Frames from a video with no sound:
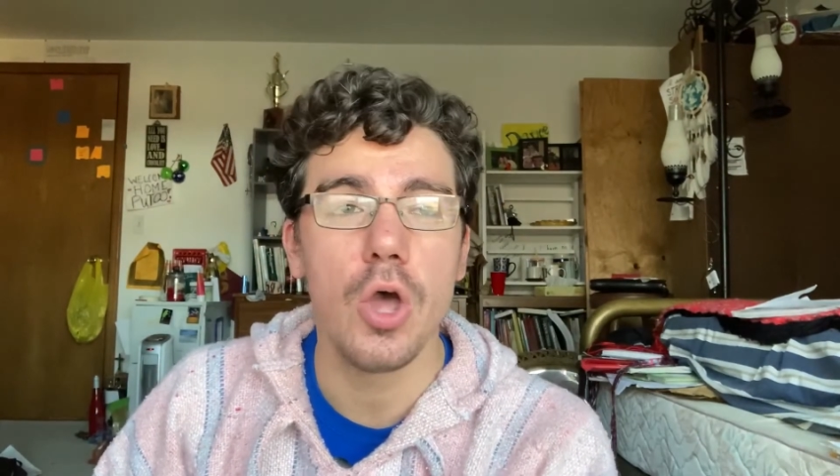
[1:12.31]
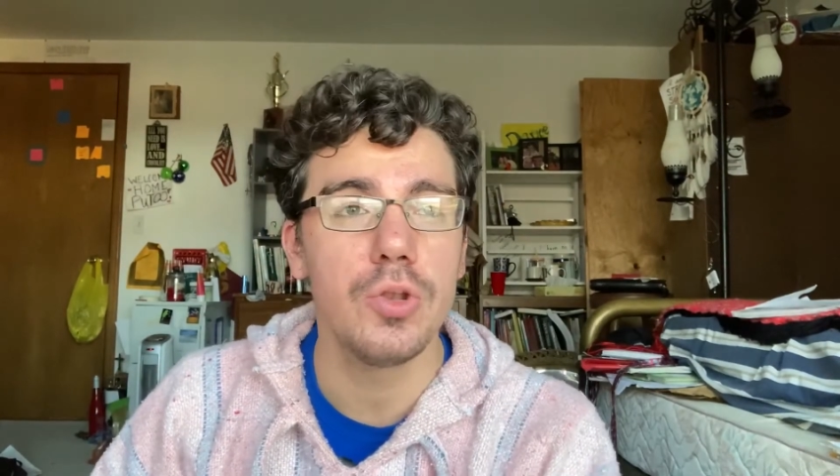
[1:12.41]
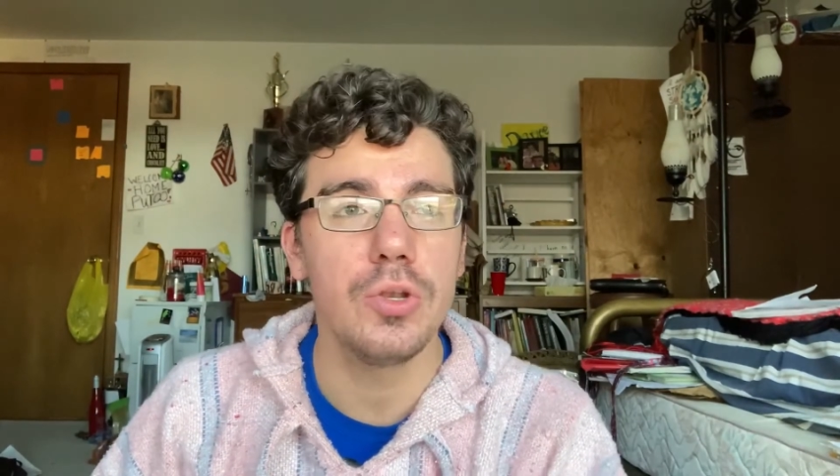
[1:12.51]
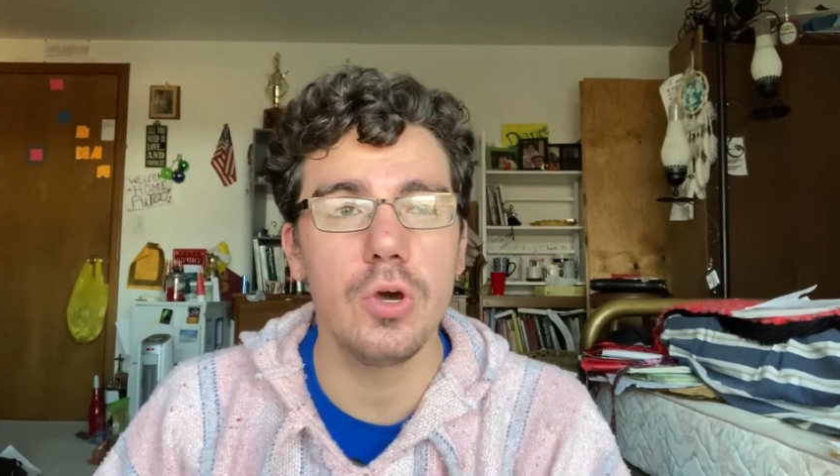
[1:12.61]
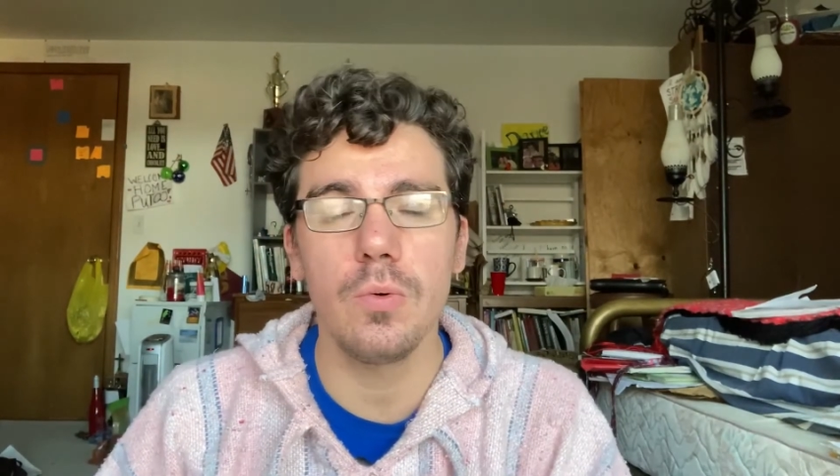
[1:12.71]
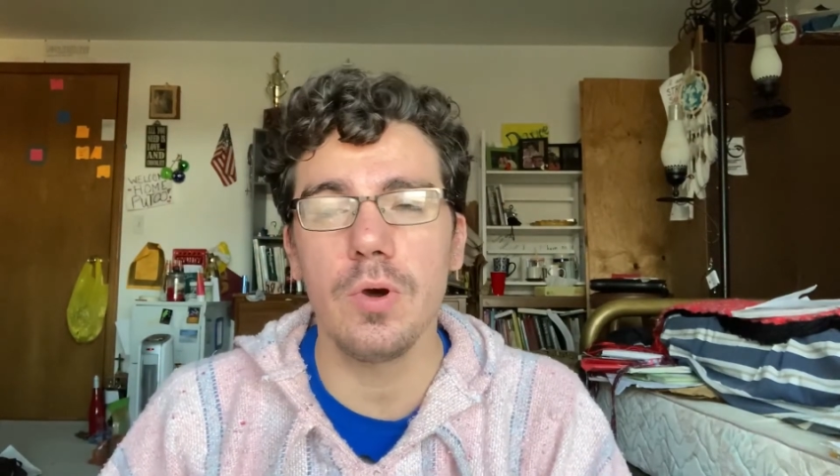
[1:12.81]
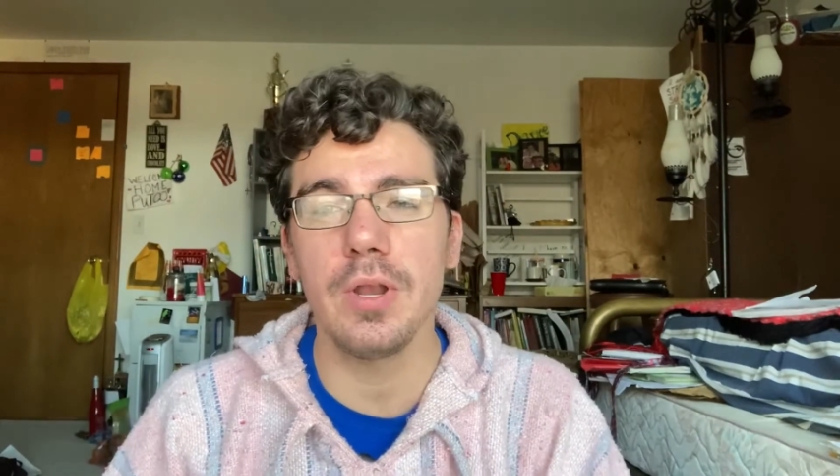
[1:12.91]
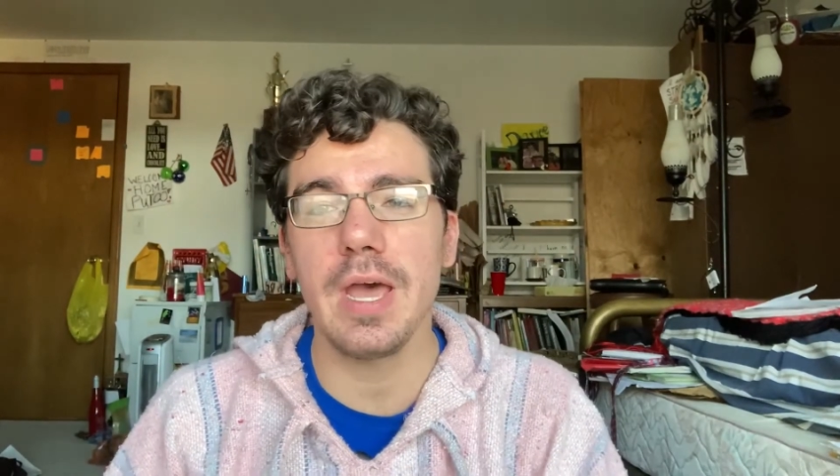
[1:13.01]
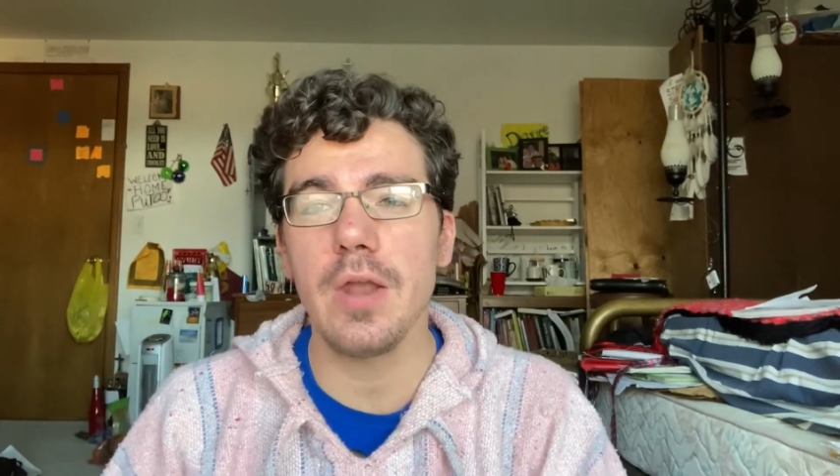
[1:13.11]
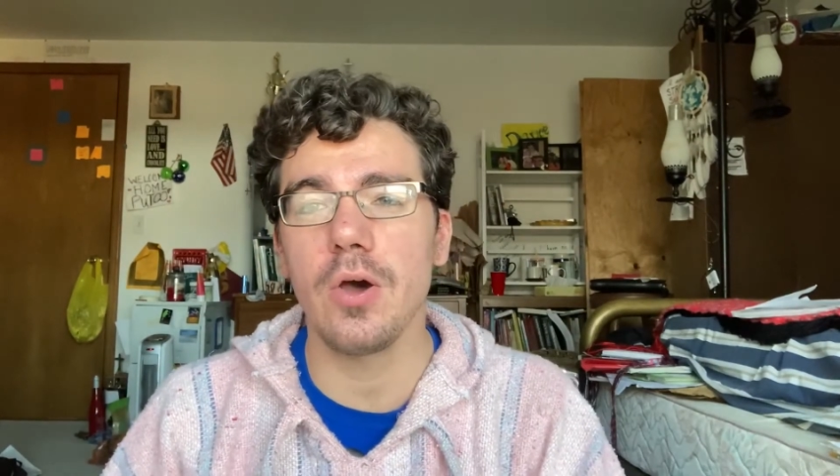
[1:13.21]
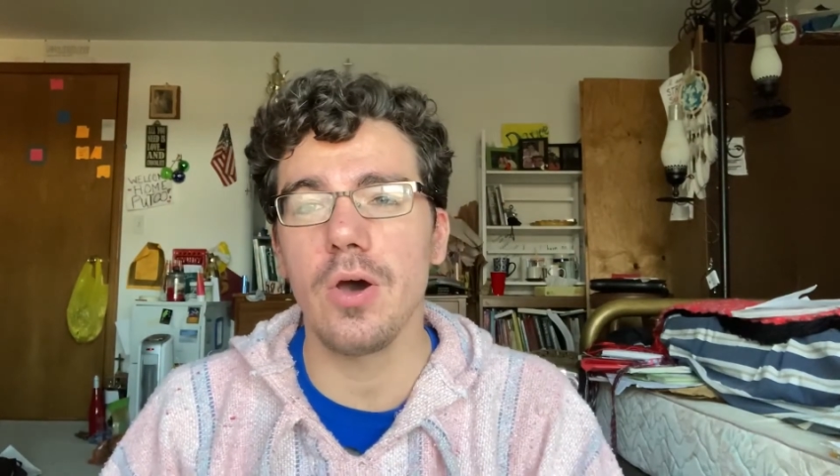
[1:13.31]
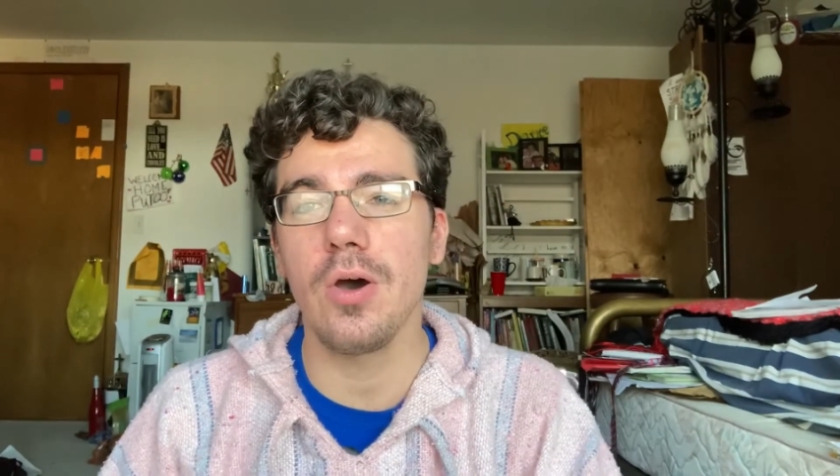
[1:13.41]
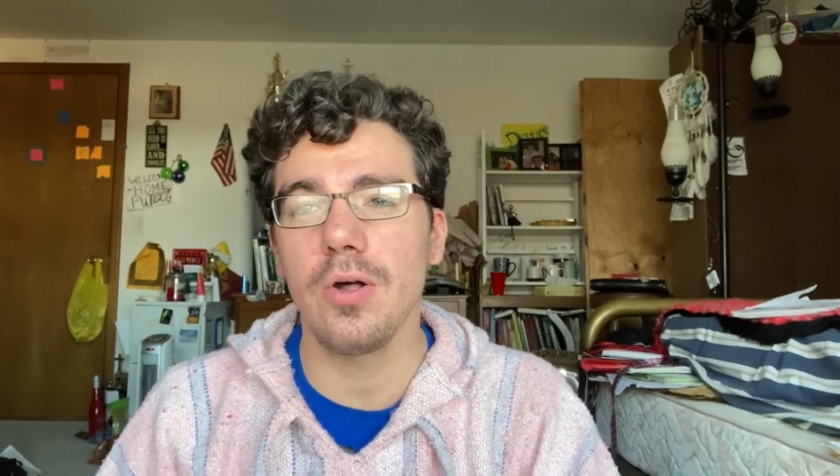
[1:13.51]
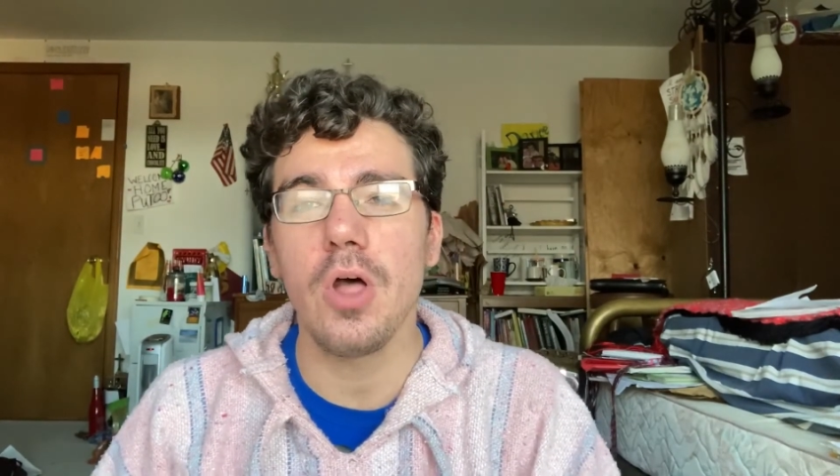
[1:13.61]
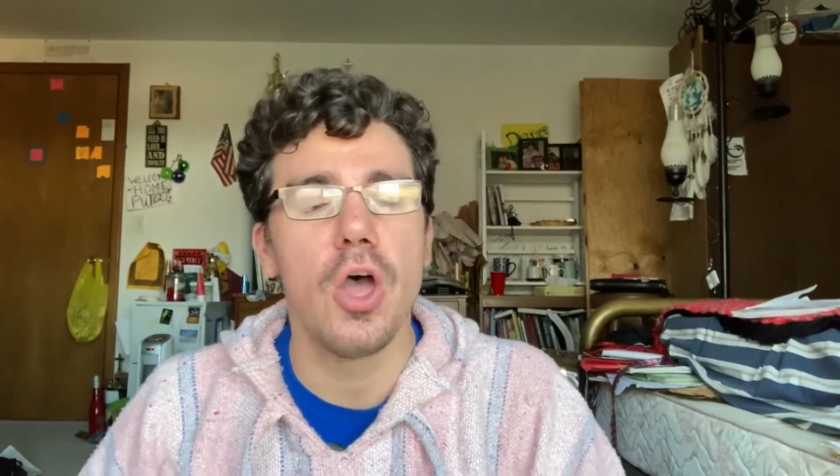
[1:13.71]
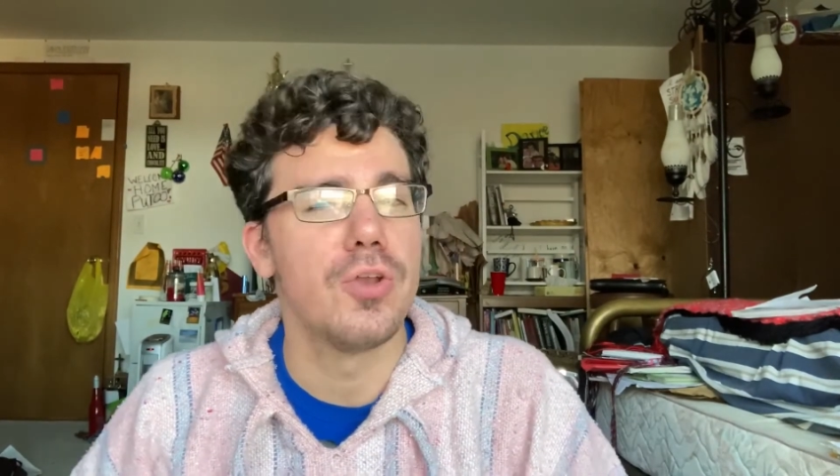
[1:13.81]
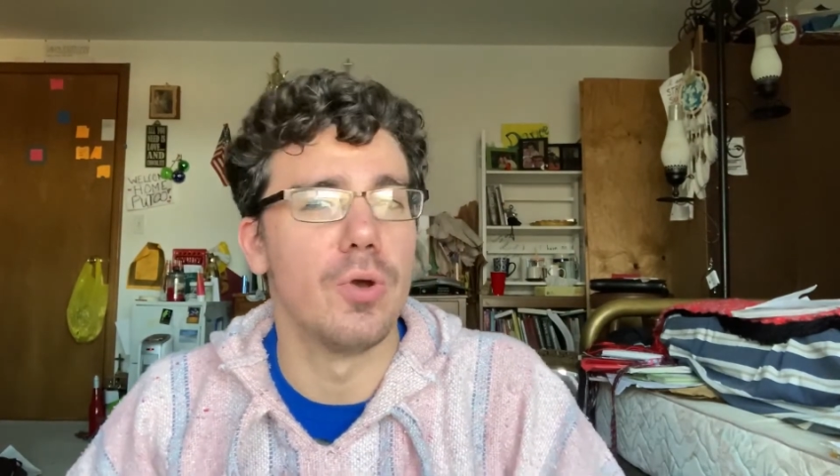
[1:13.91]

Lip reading: no one at all.